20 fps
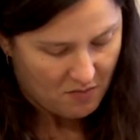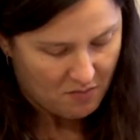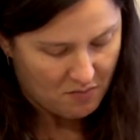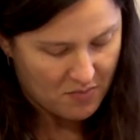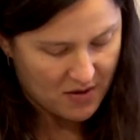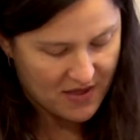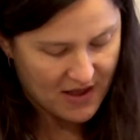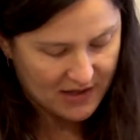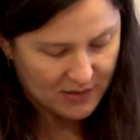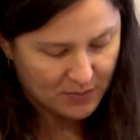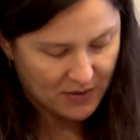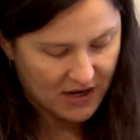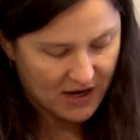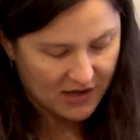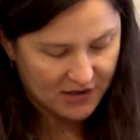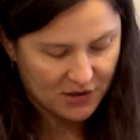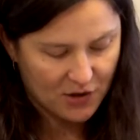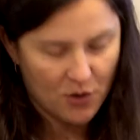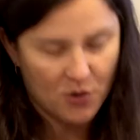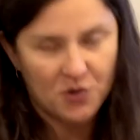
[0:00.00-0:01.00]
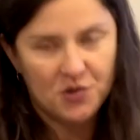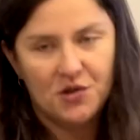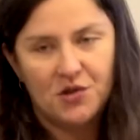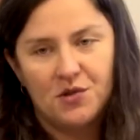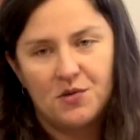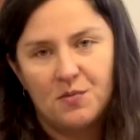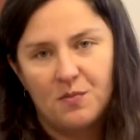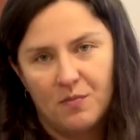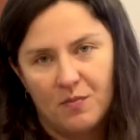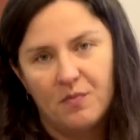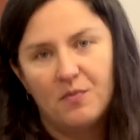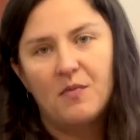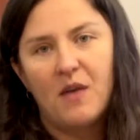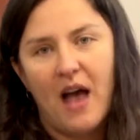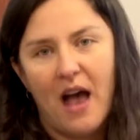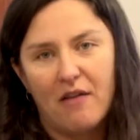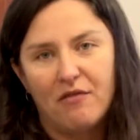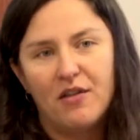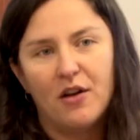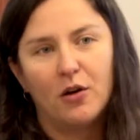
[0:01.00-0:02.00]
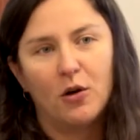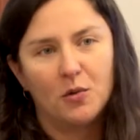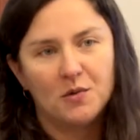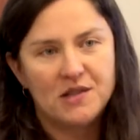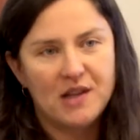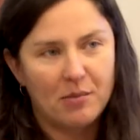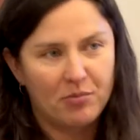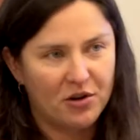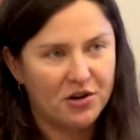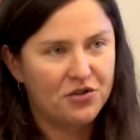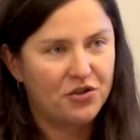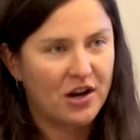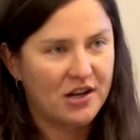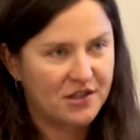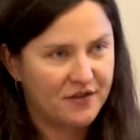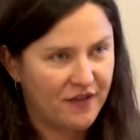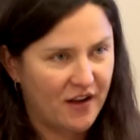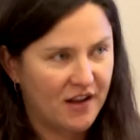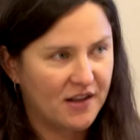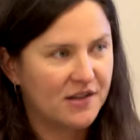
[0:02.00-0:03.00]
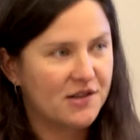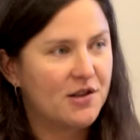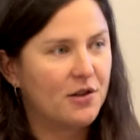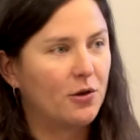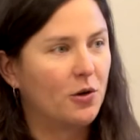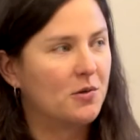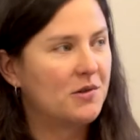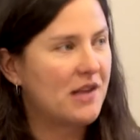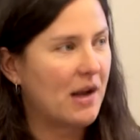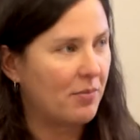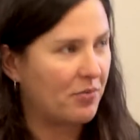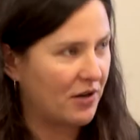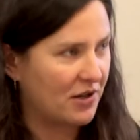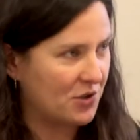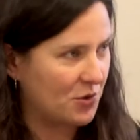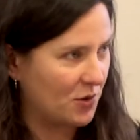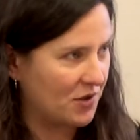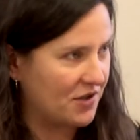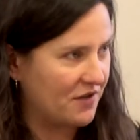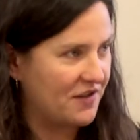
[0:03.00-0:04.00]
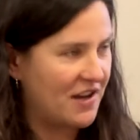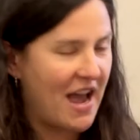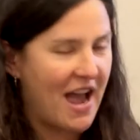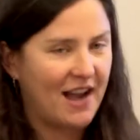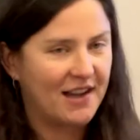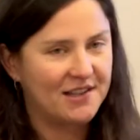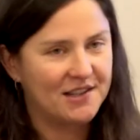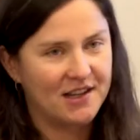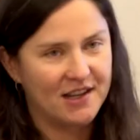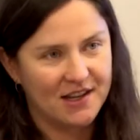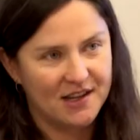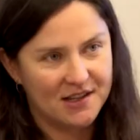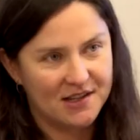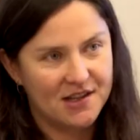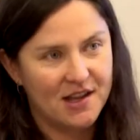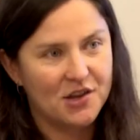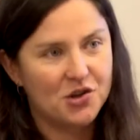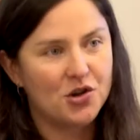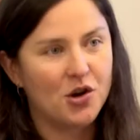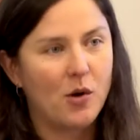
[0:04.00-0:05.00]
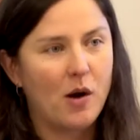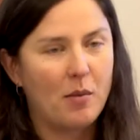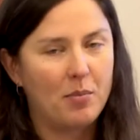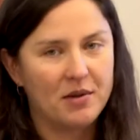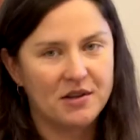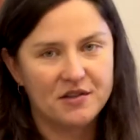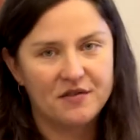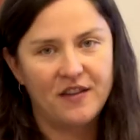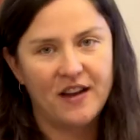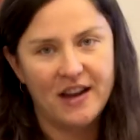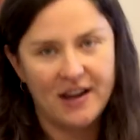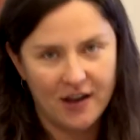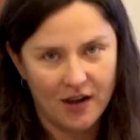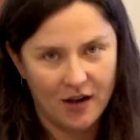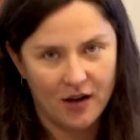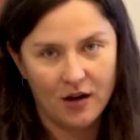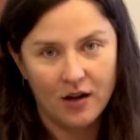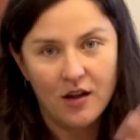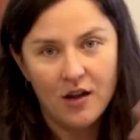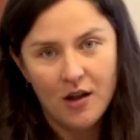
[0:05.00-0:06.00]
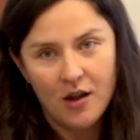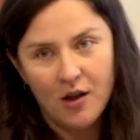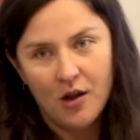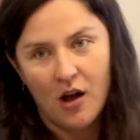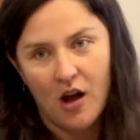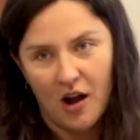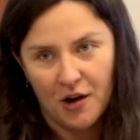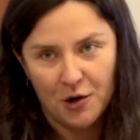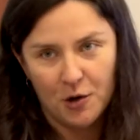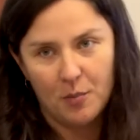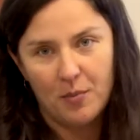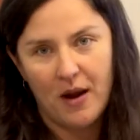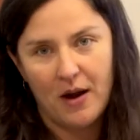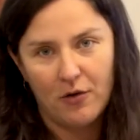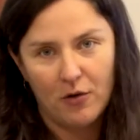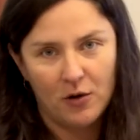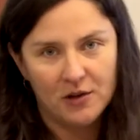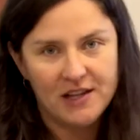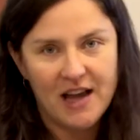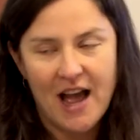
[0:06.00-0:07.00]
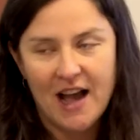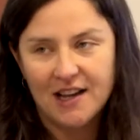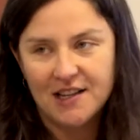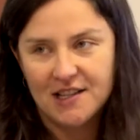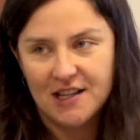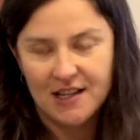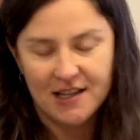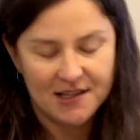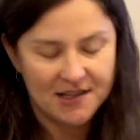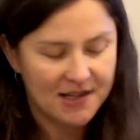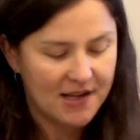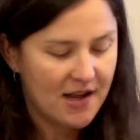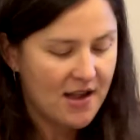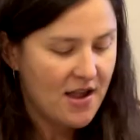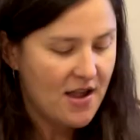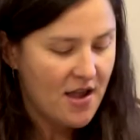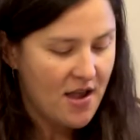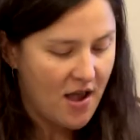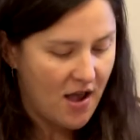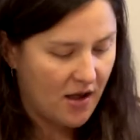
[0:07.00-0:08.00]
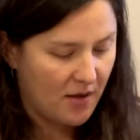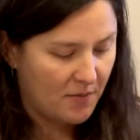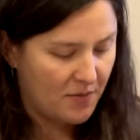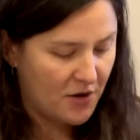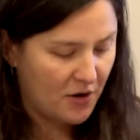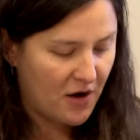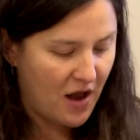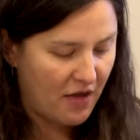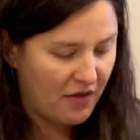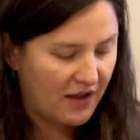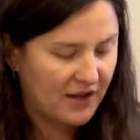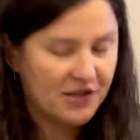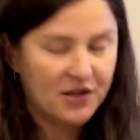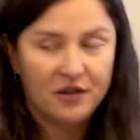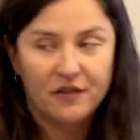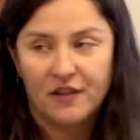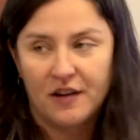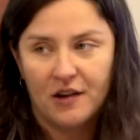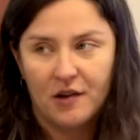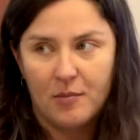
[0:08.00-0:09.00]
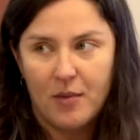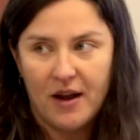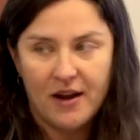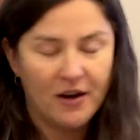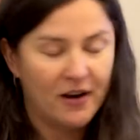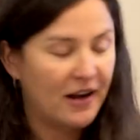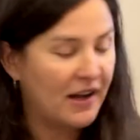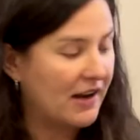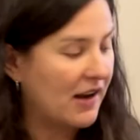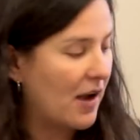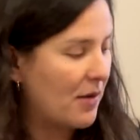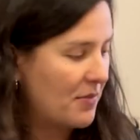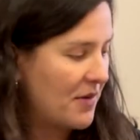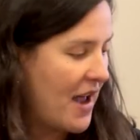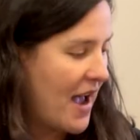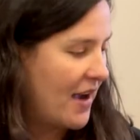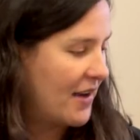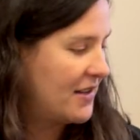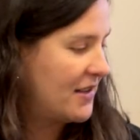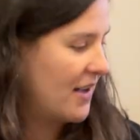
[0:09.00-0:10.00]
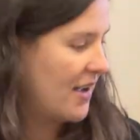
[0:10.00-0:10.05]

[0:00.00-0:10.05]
but that's because those have their own separate trust funds, their own separate source of taxes that show up as FICA on your payroll taxes. Um, they're not things that are funded by your income tax